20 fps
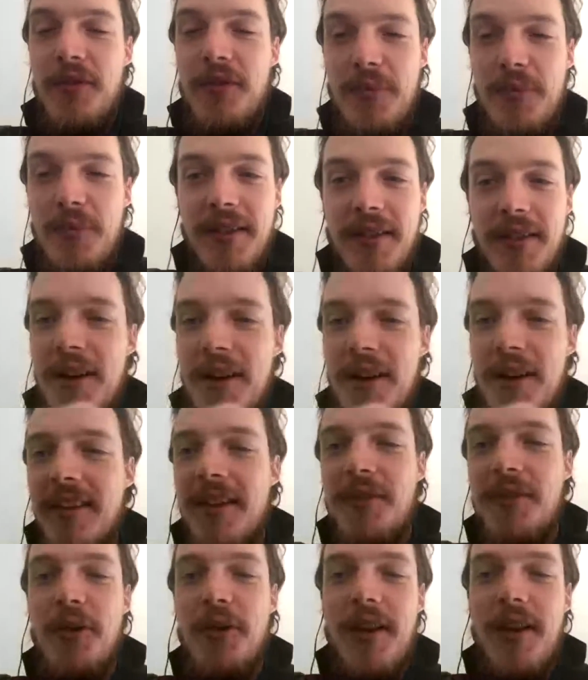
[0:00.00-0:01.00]
been there,
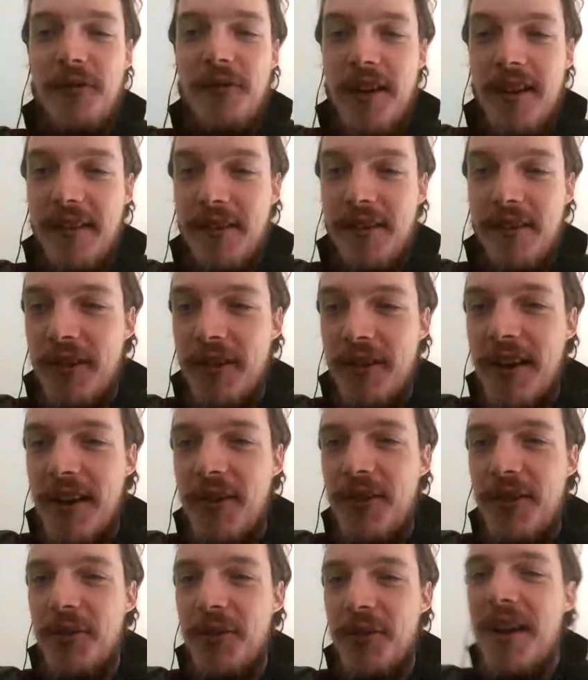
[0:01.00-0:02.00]
and I don't have friends that were there.
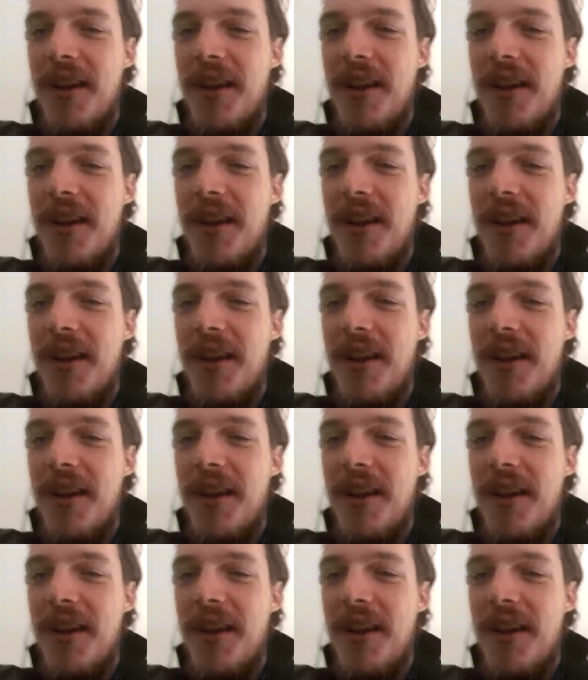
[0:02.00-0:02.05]
So,